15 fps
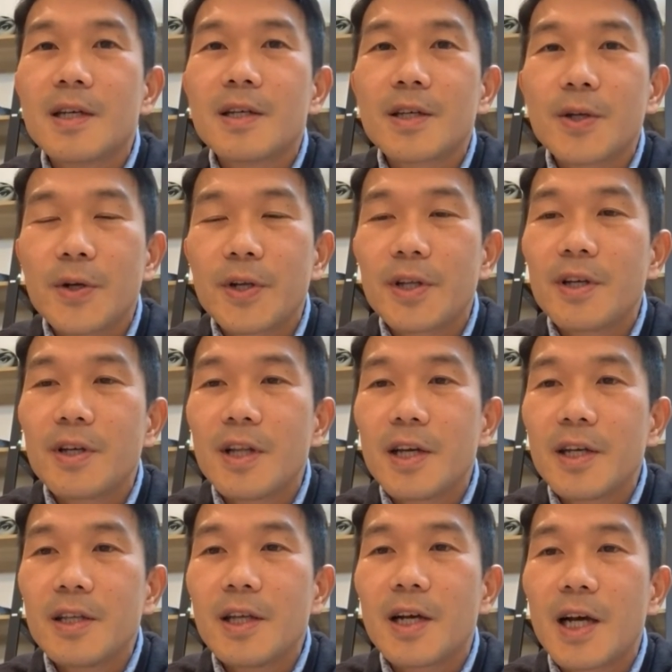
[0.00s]
Korean
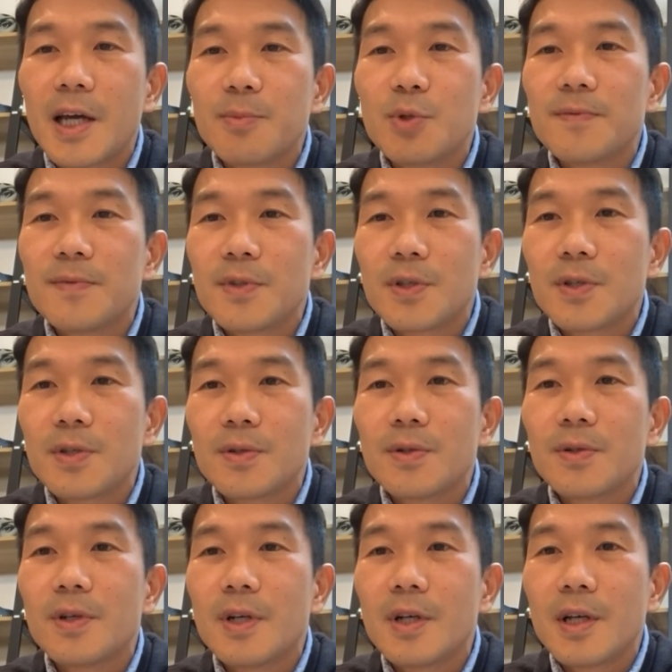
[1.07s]
Airline, I moved
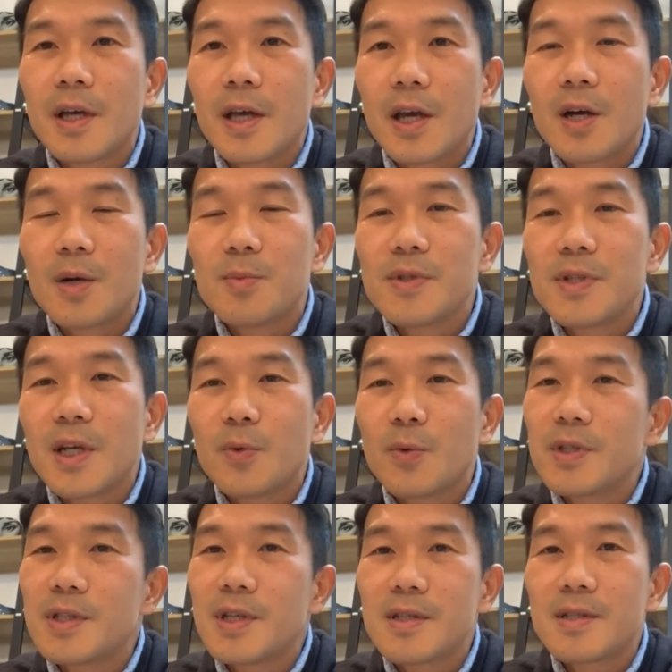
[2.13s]
to Airbus,
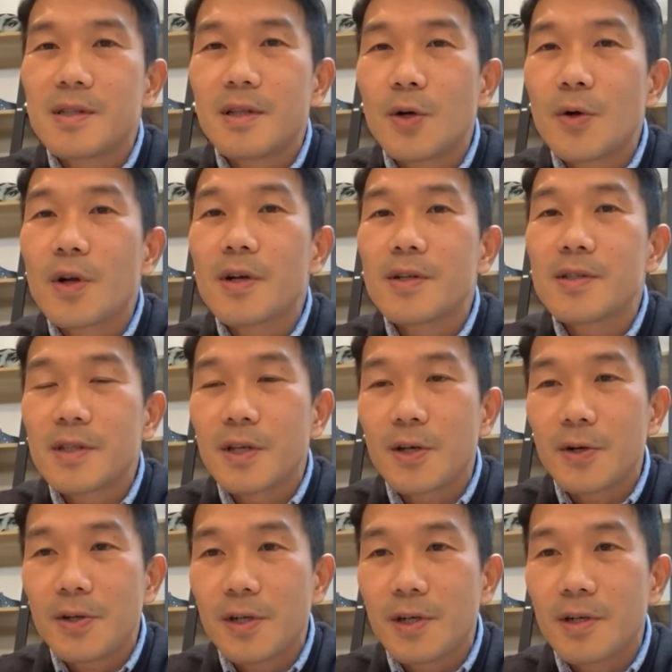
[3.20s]
which is low cost
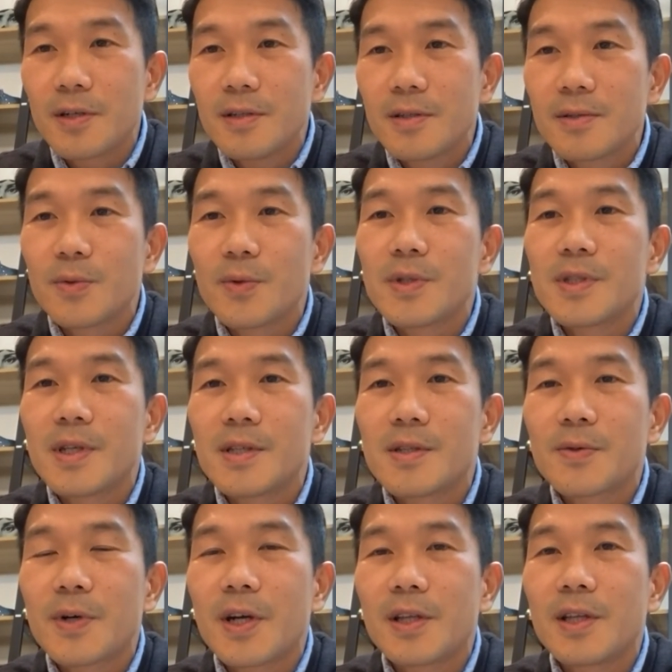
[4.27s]
career, which is
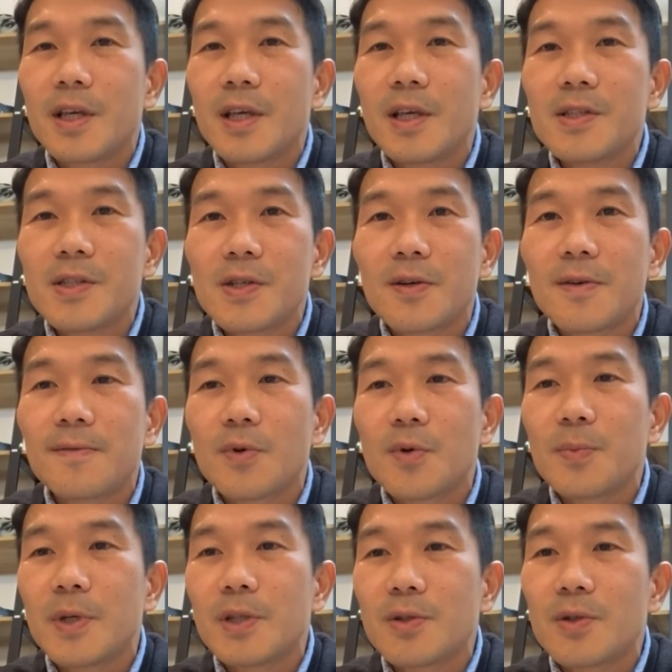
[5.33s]
quite easier for
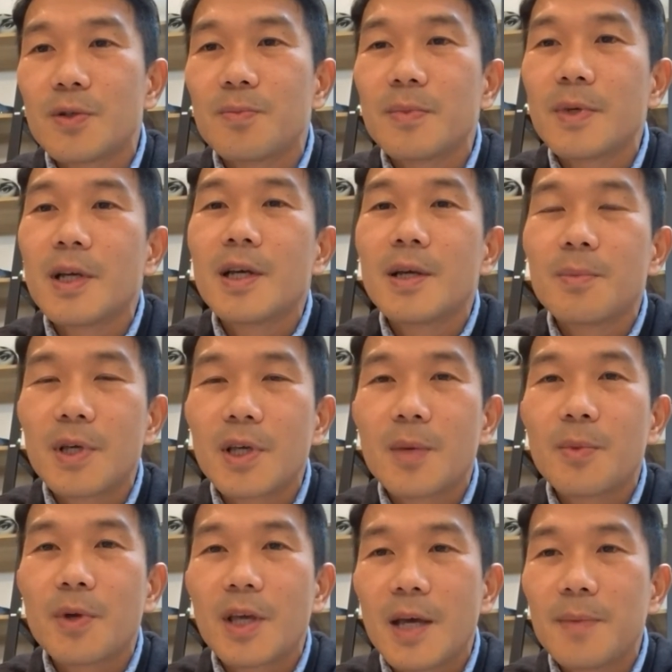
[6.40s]
me to
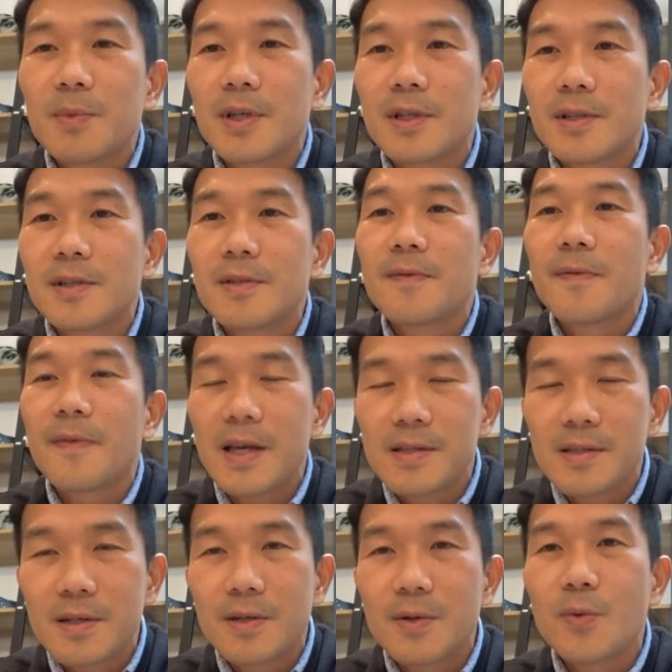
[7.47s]
become a captain,
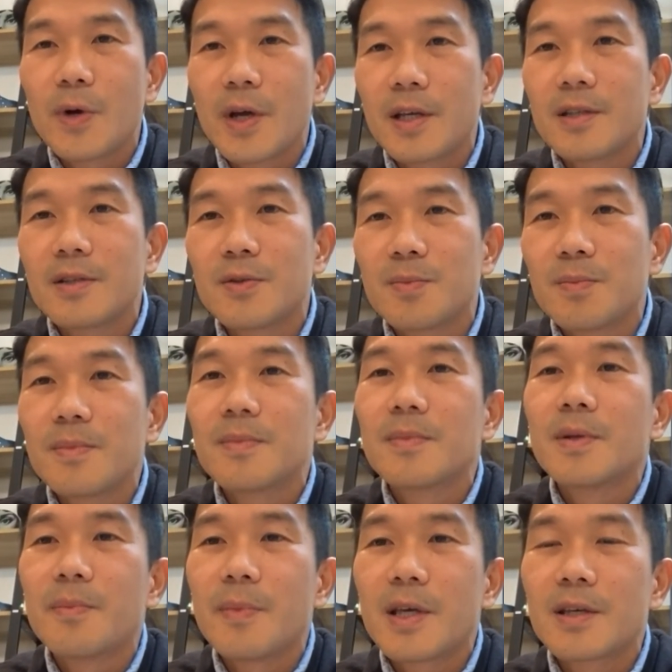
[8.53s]
faster way to
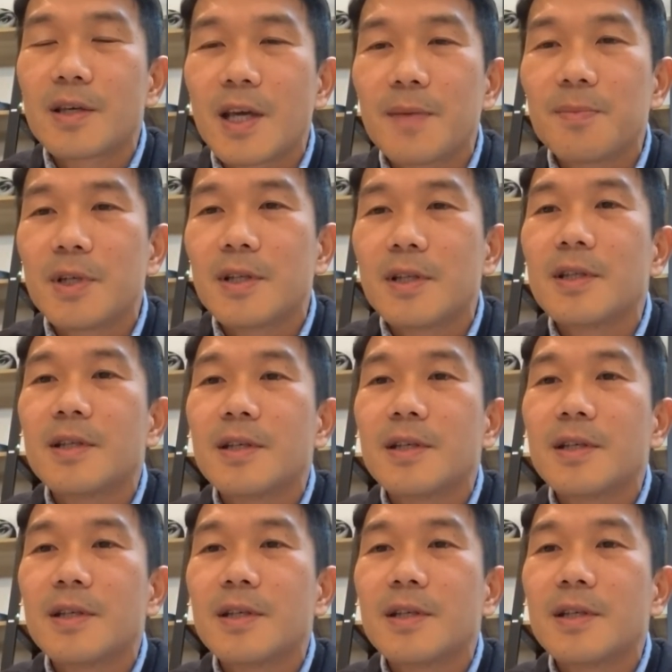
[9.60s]
make a captain.